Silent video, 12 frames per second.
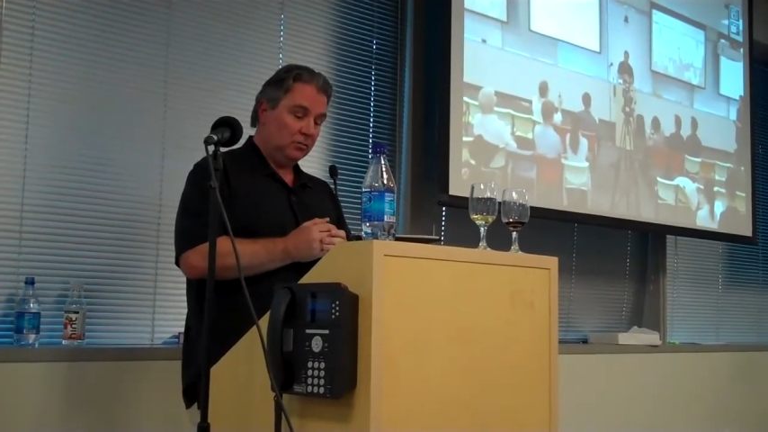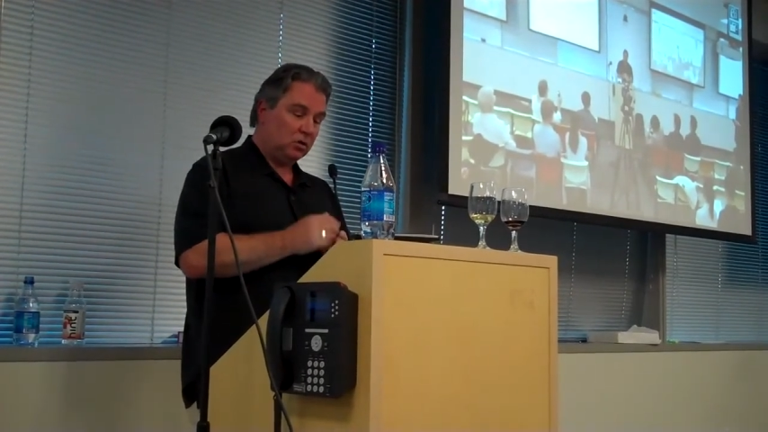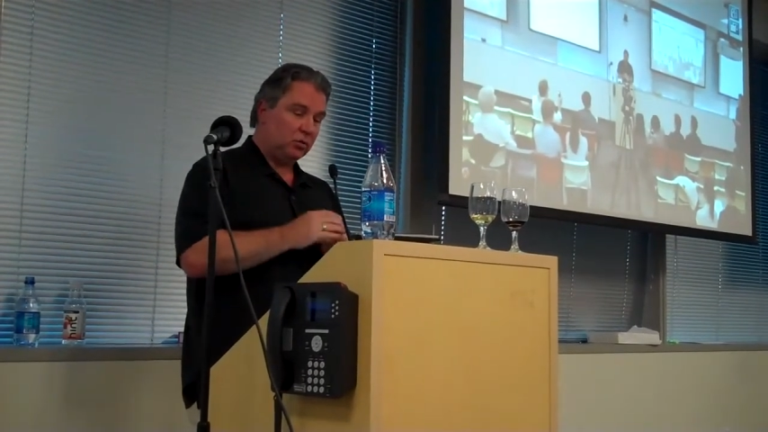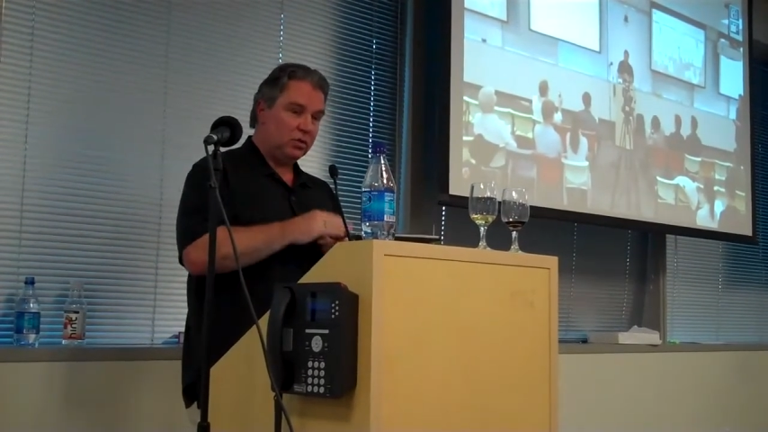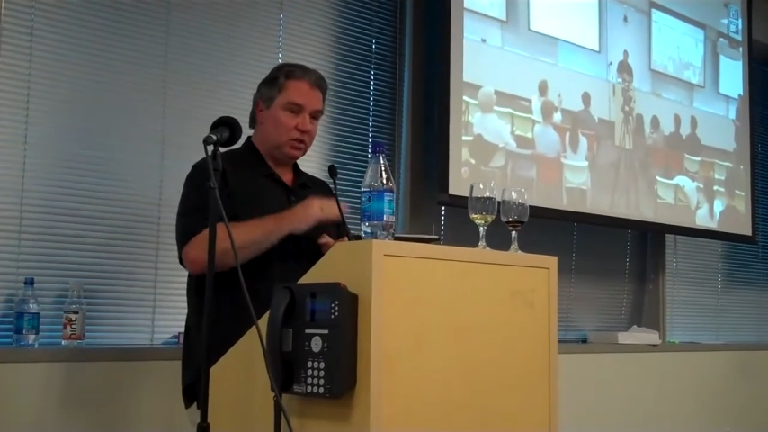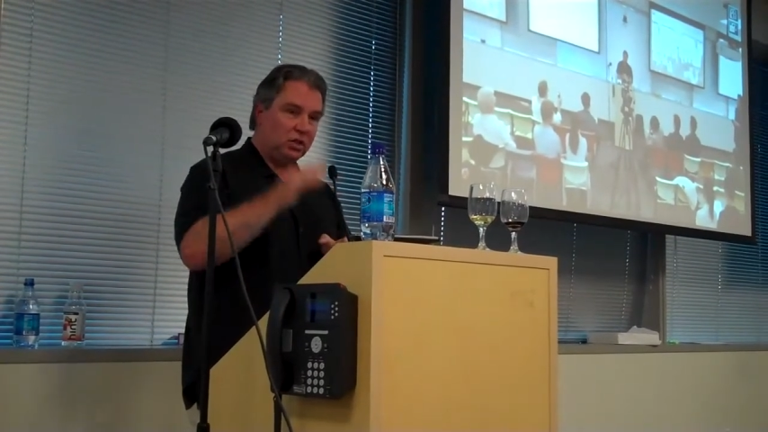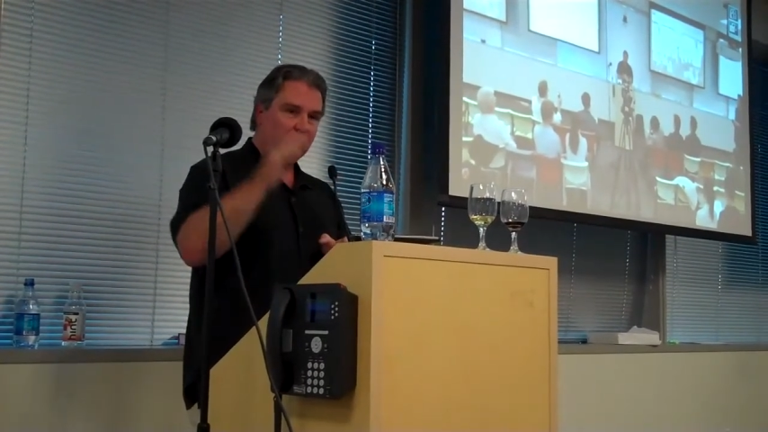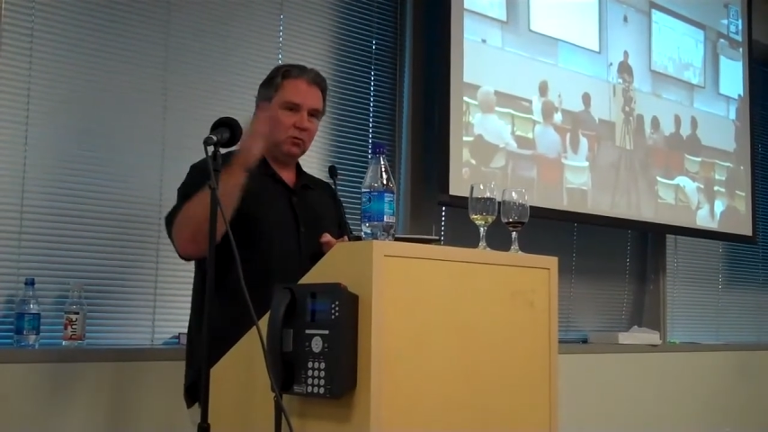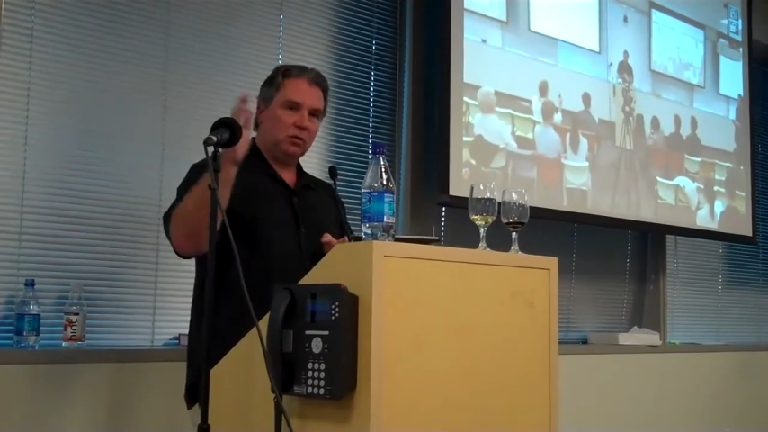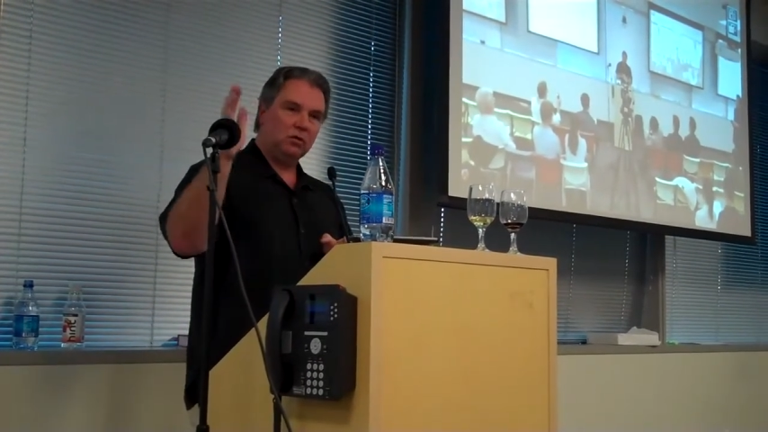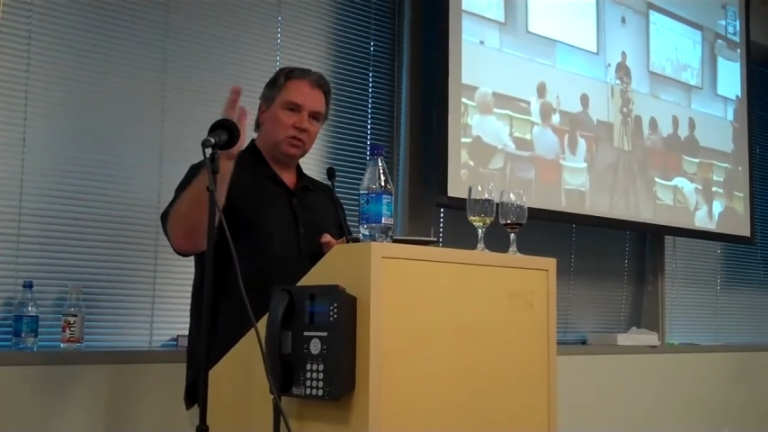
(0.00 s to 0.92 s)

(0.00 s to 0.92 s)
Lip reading: So in general,